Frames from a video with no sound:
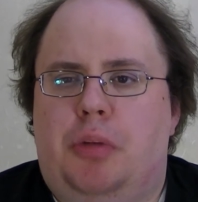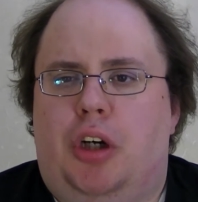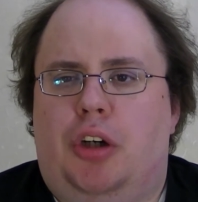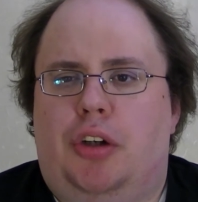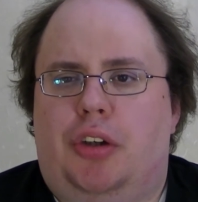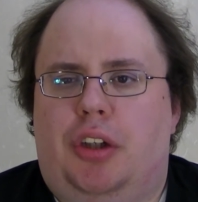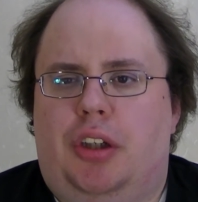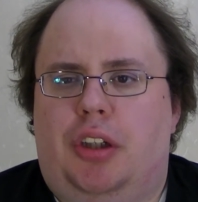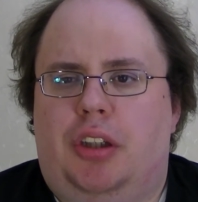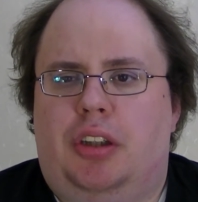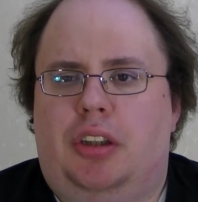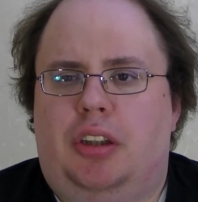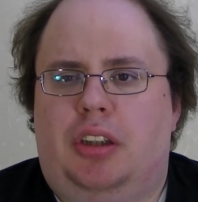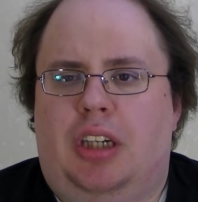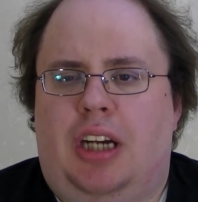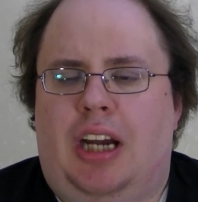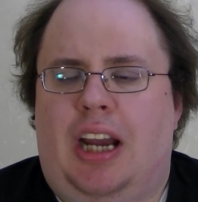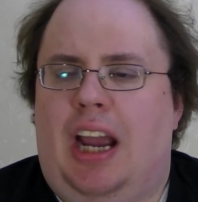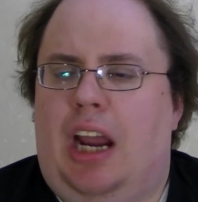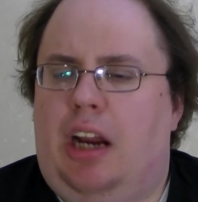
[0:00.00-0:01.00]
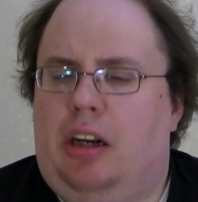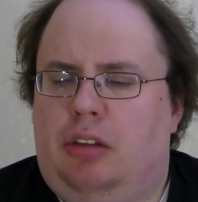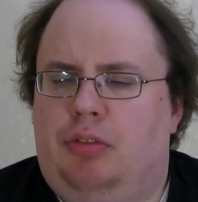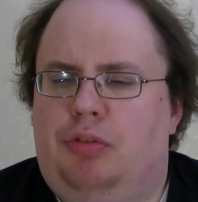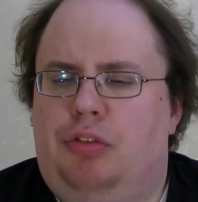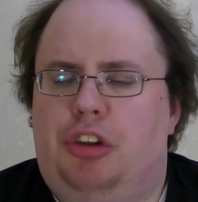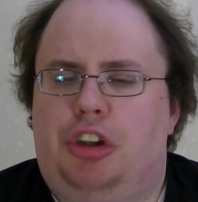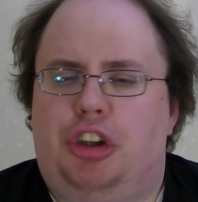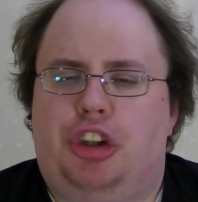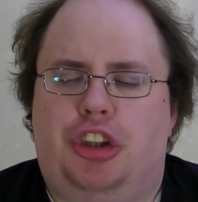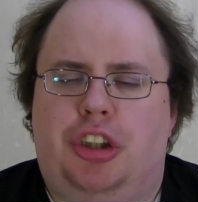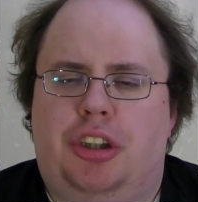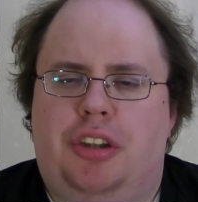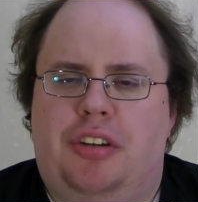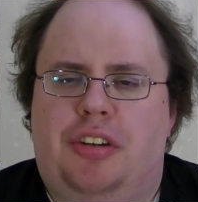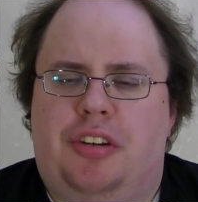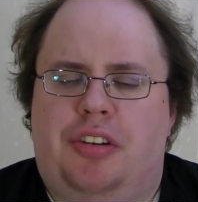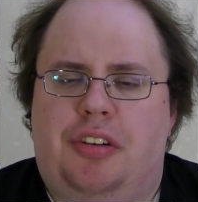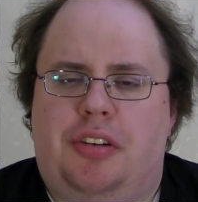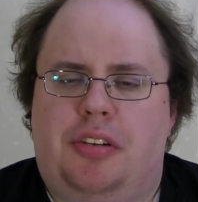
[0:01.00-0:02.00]
modern hacked
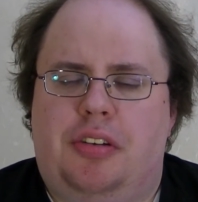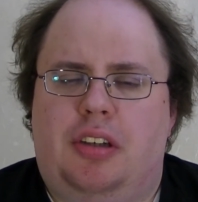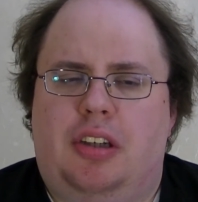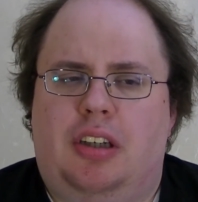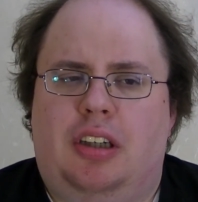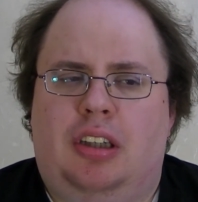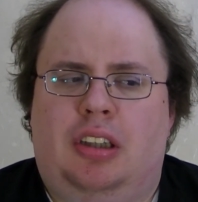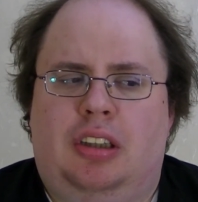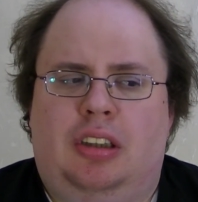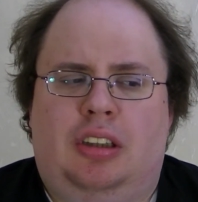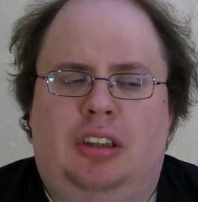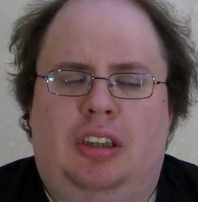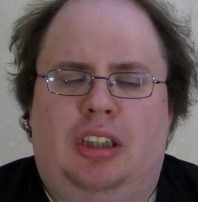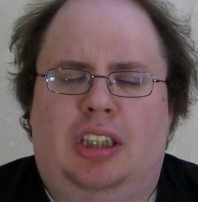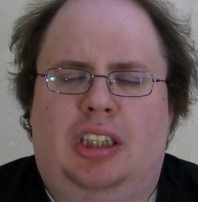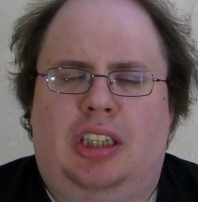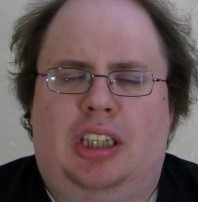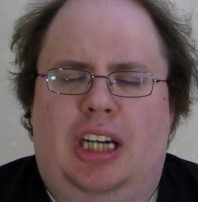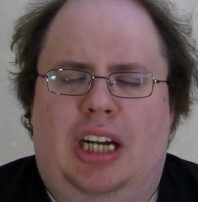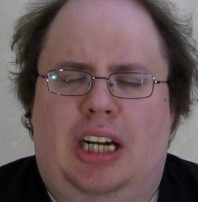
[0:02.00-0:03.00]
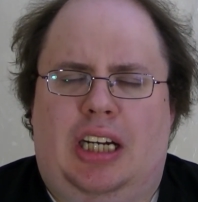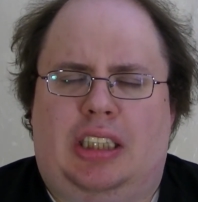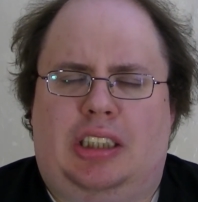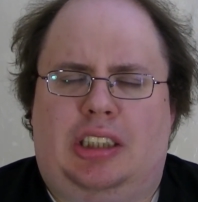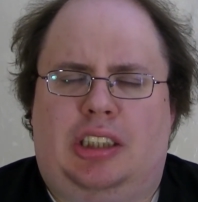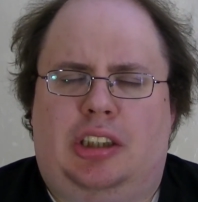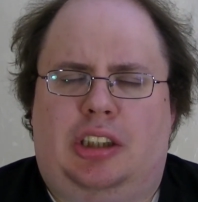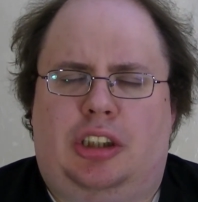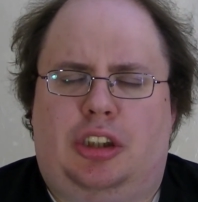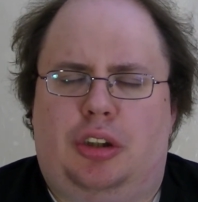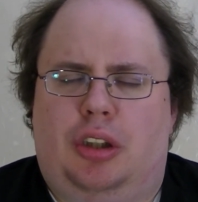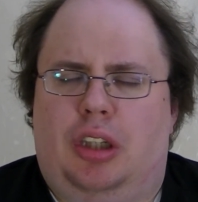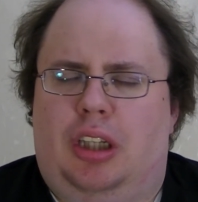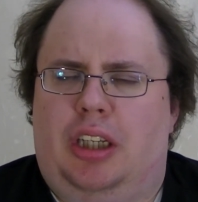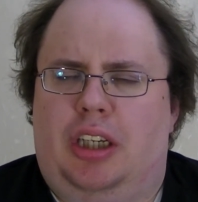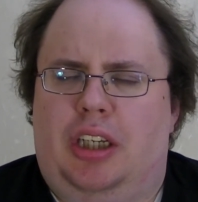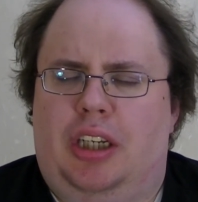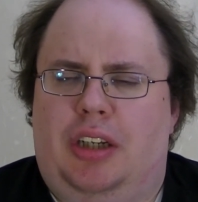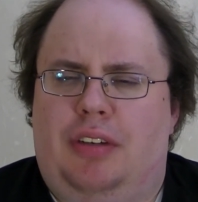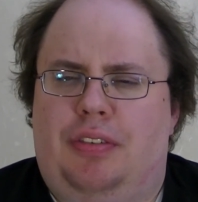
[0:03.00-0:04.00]
versions
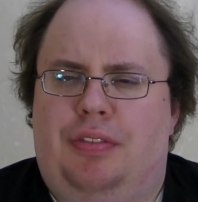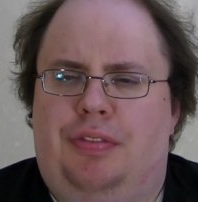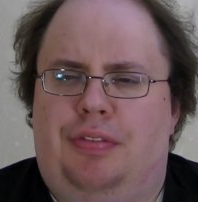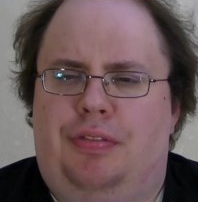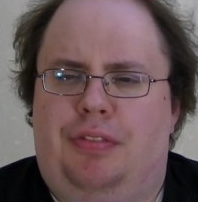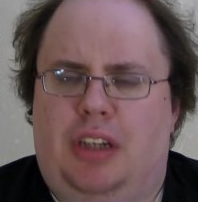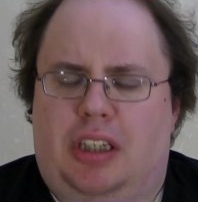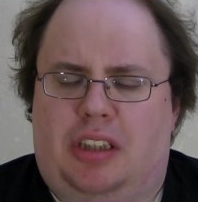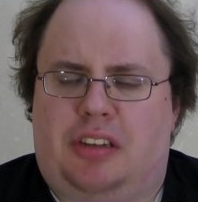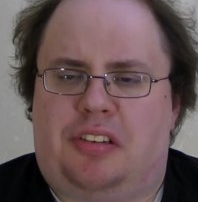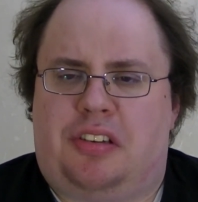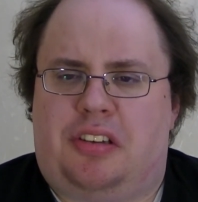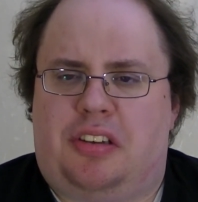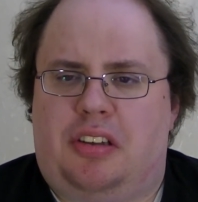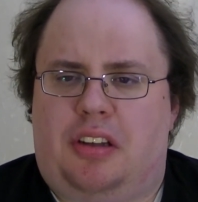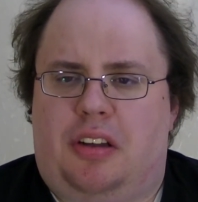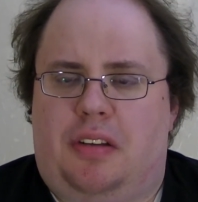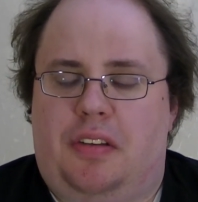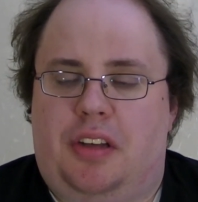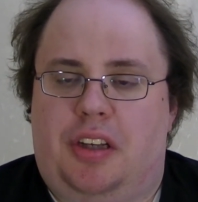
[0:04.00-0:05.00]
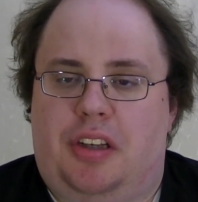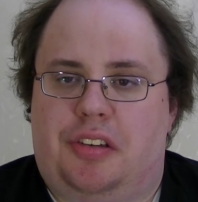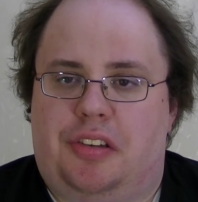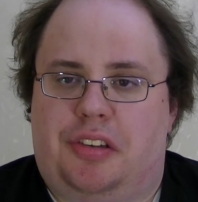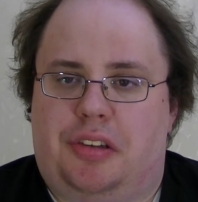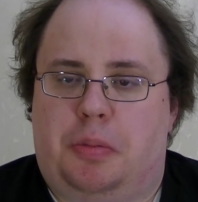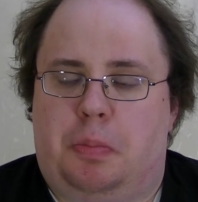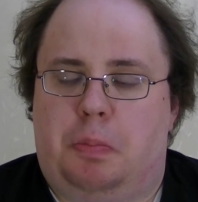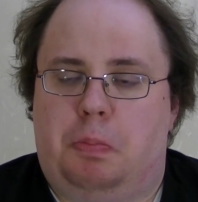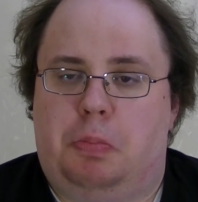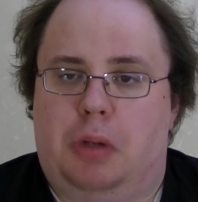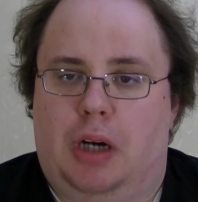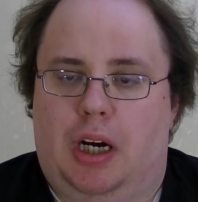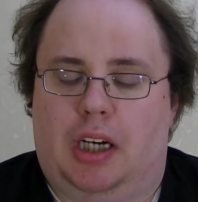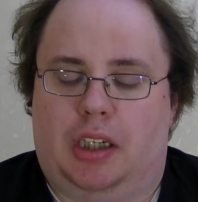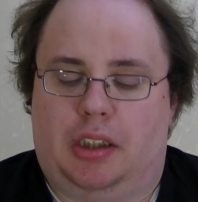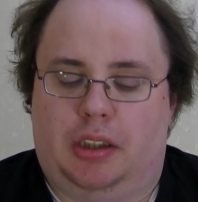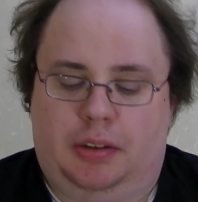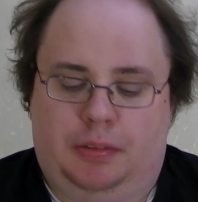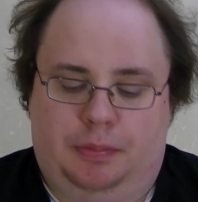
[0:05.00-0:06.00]
actually fix this
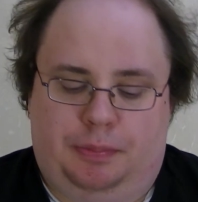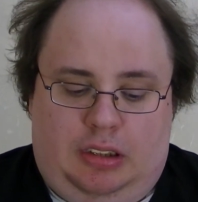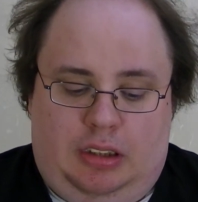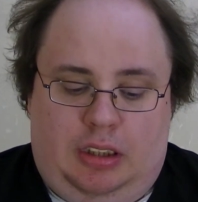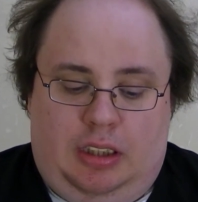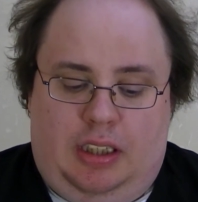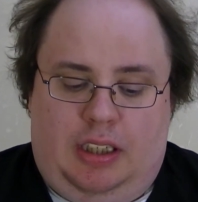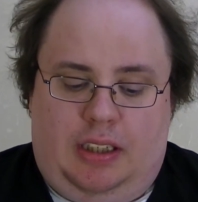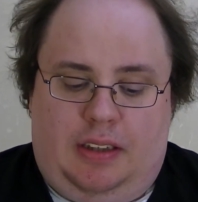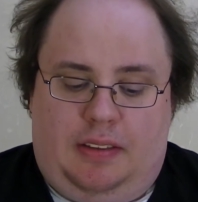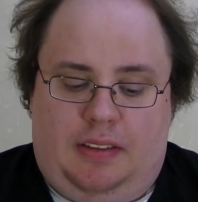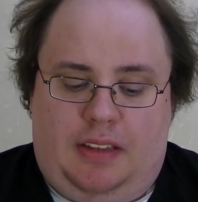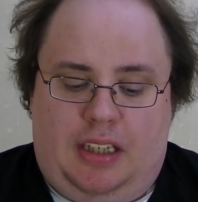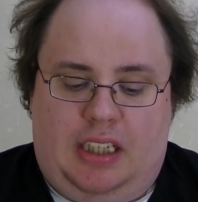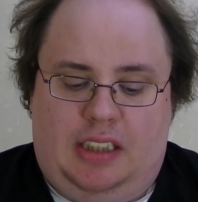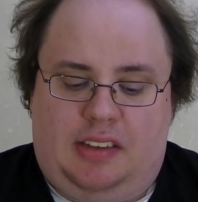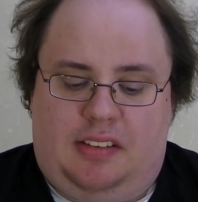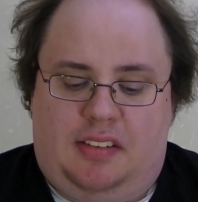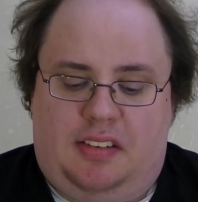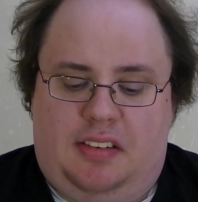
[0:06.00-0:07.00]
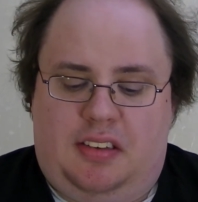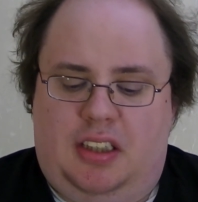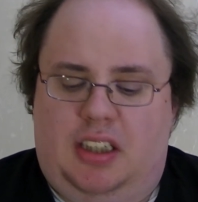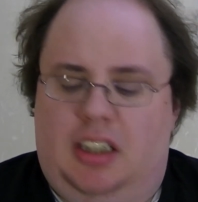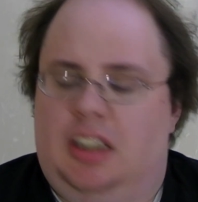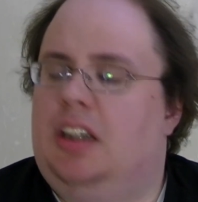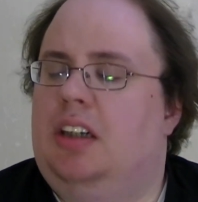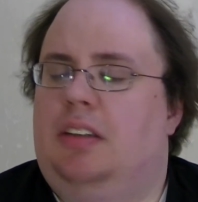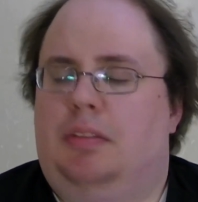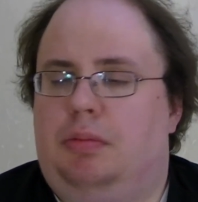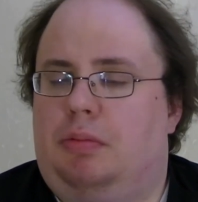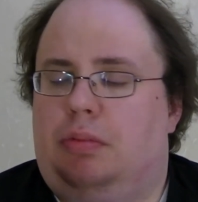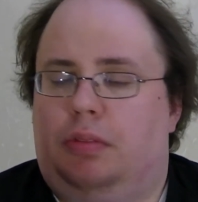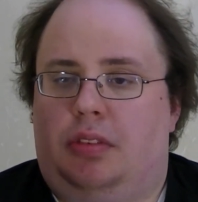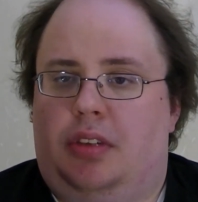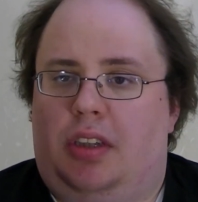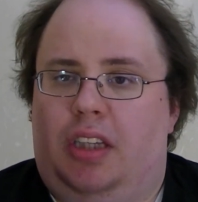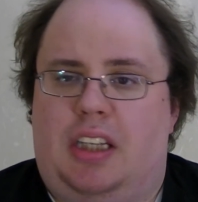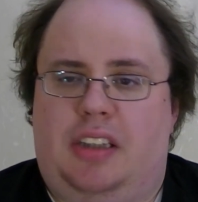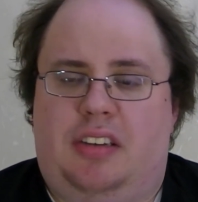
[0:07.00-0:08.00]
bug. And that's
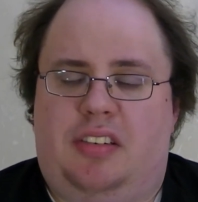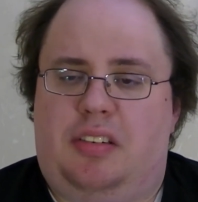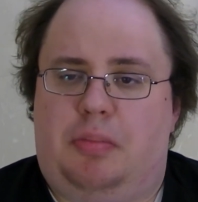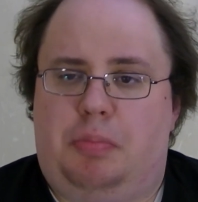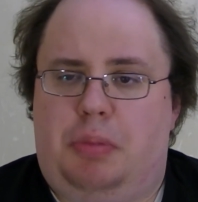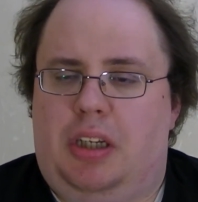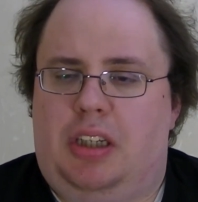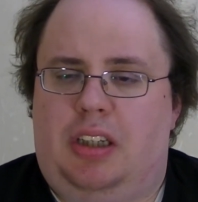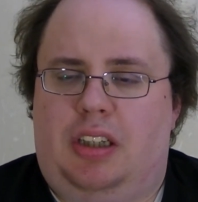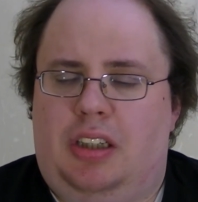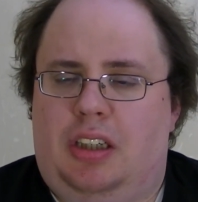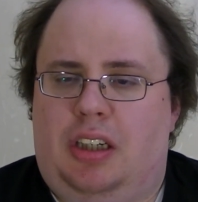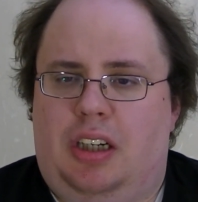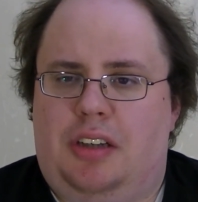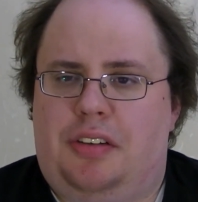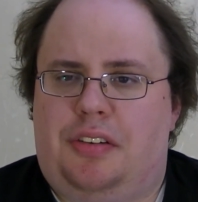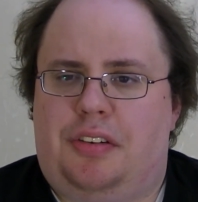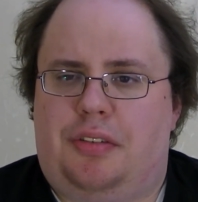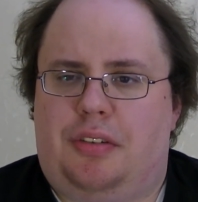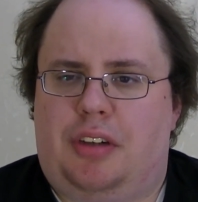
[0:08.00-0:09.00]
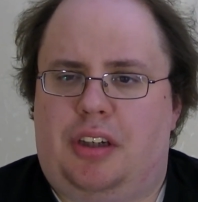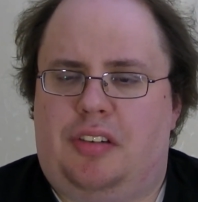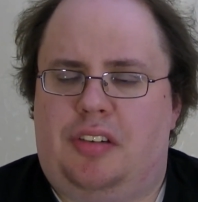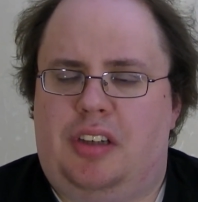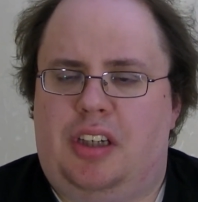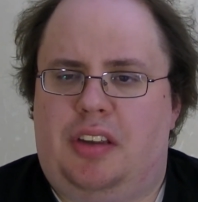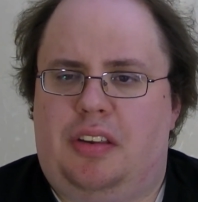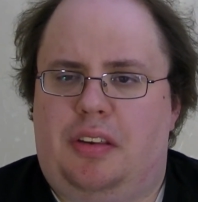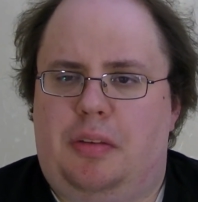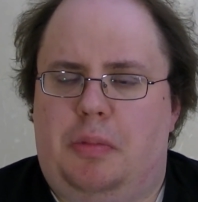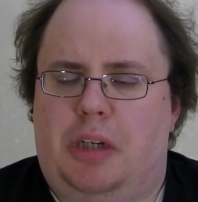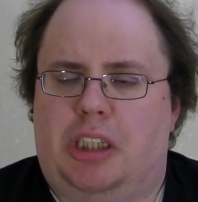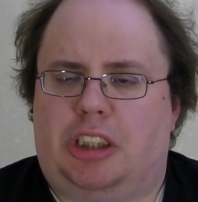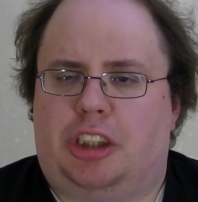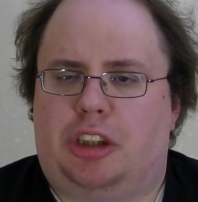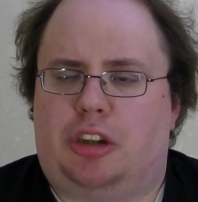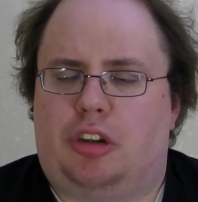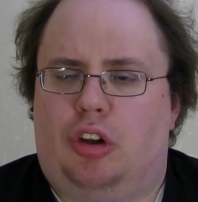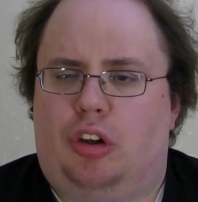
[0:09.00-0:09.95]
Asterix and the Magic